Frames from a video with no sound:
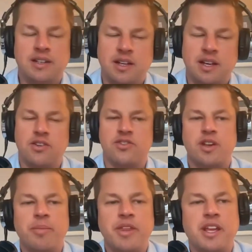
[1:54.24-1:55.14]
There's
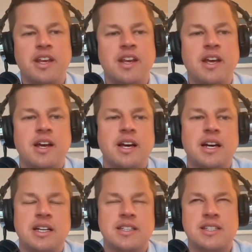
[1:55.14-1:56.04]
something,
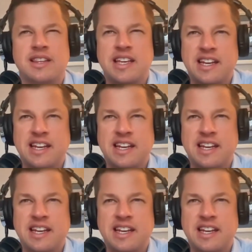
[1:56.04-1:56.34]
it's like the